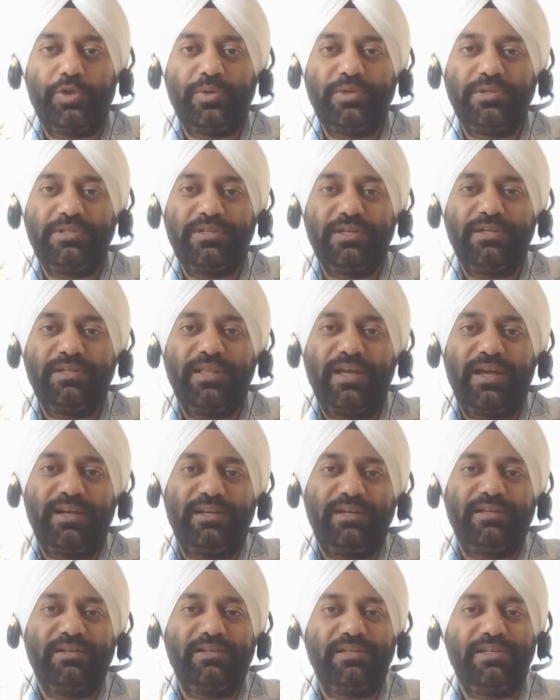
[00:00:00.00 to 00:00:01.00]
So he said
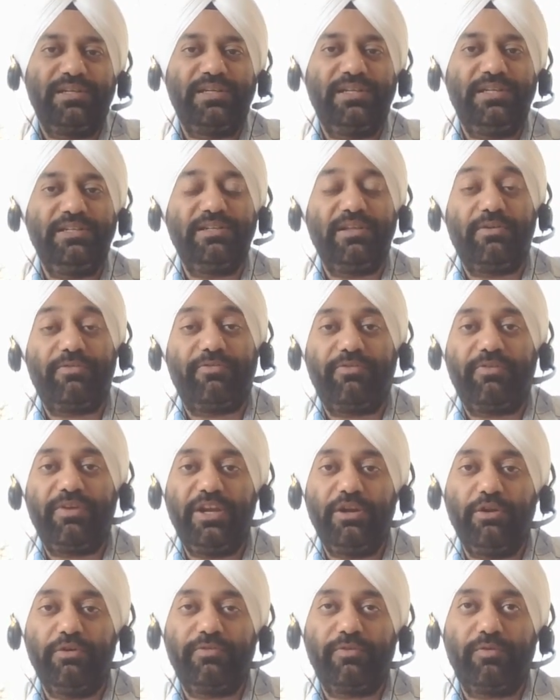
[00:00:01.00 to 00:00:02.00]
that he's
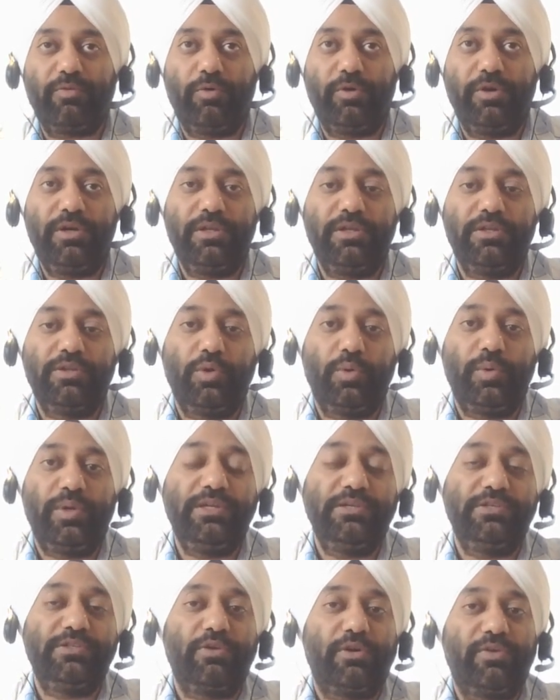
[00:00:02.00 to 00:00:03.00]
afraid of quant, though
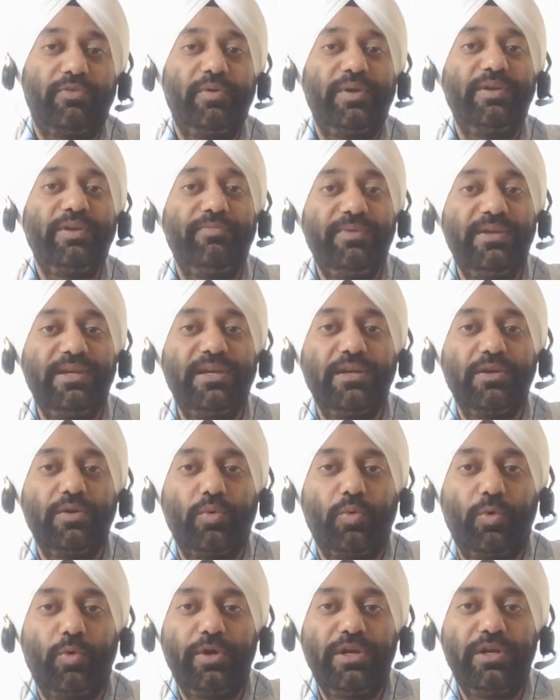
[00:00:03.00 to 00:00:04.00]
he's not very weak
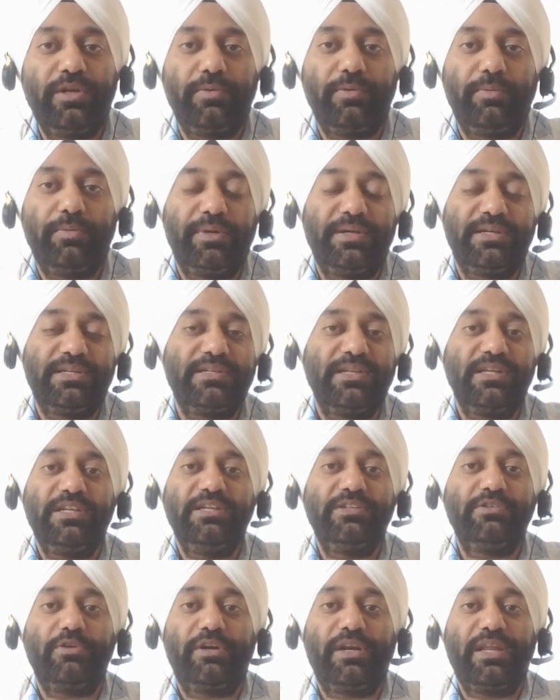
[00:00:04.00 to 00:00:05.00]
in quant, but still
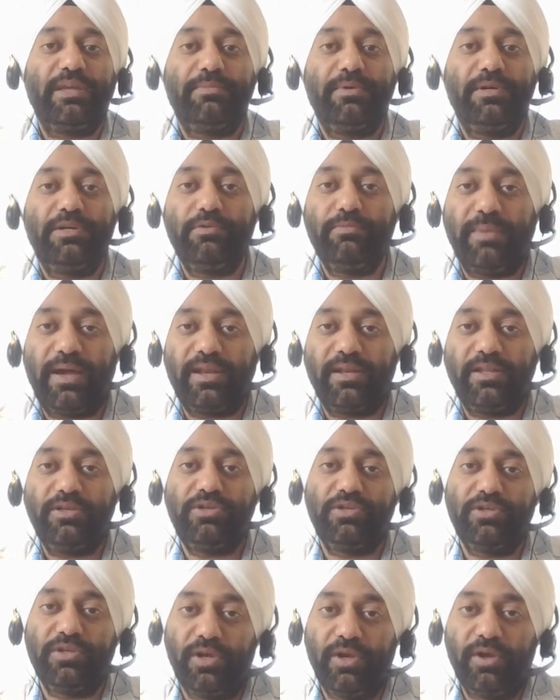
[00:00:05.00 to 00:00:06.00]
he's not able to
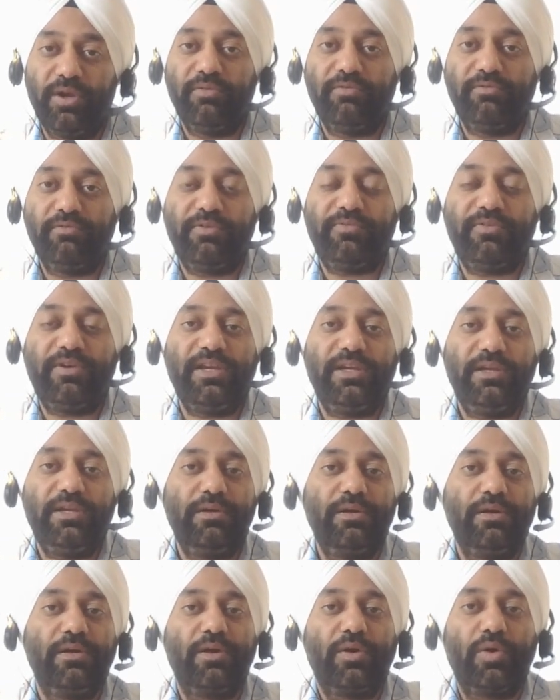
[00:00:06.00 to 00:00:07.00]
manage 50
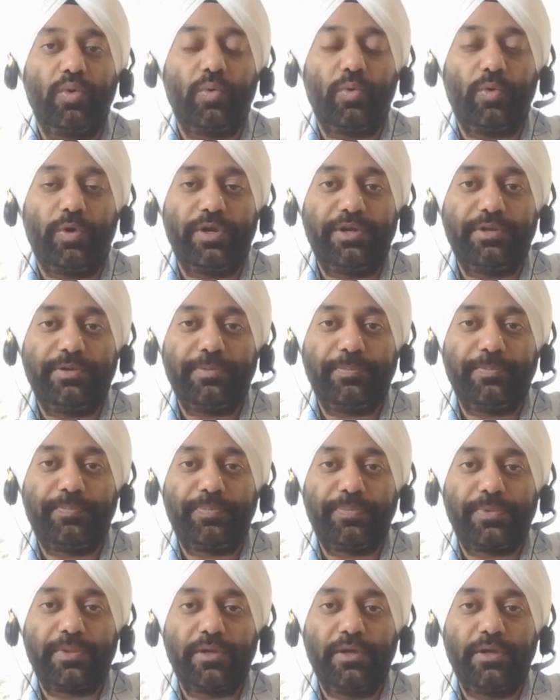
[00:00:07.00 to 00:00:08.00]
in quant.
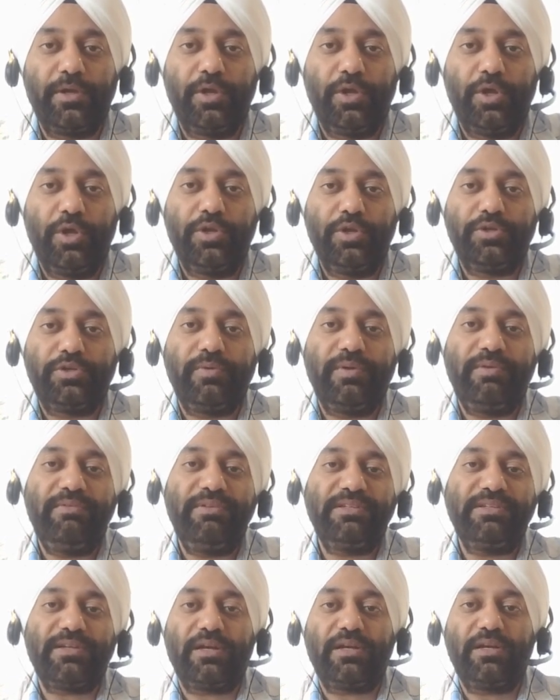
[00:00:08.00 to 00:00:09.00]
So when
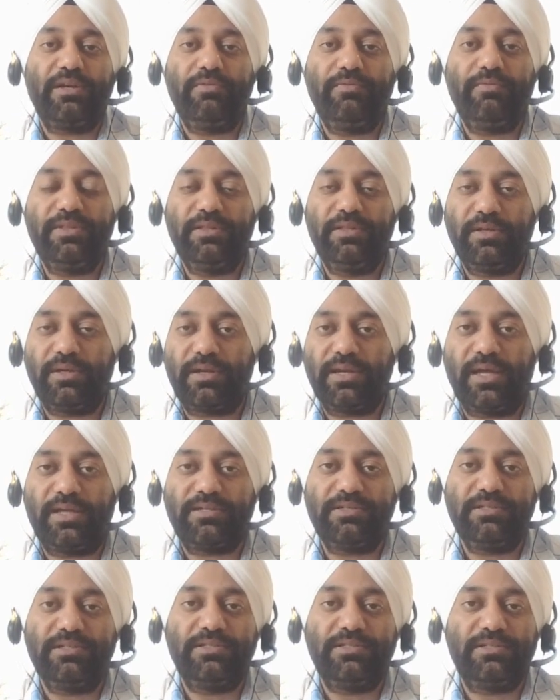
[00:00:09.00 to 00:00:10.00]
we started with the
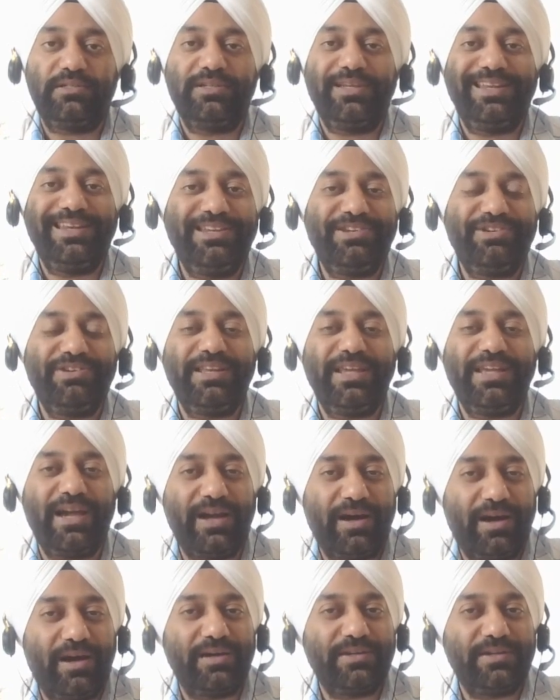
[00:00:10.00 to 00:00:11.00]
classes, initially
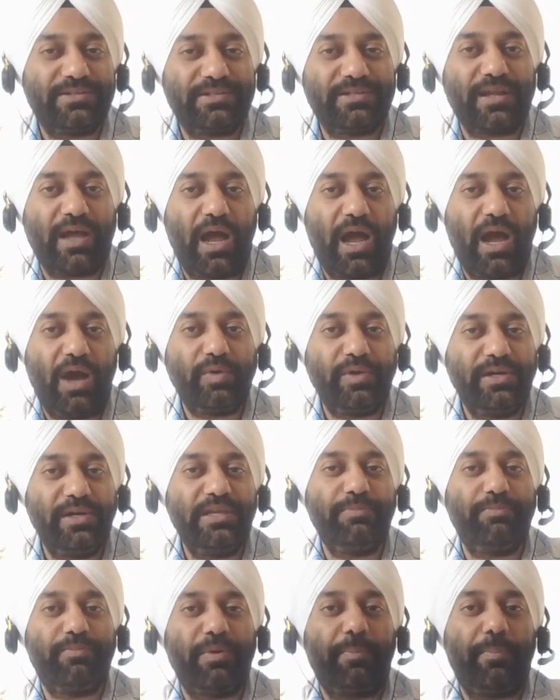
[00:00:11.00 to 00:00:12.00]
I asked, how
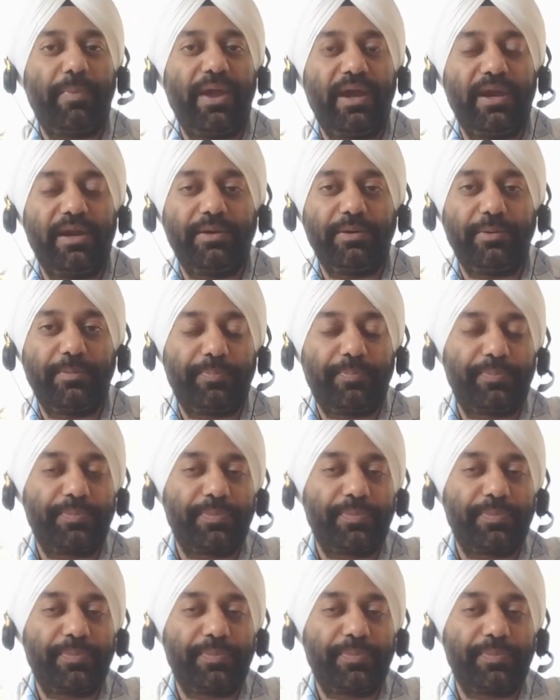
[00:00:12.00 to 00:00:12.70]
did he prepare?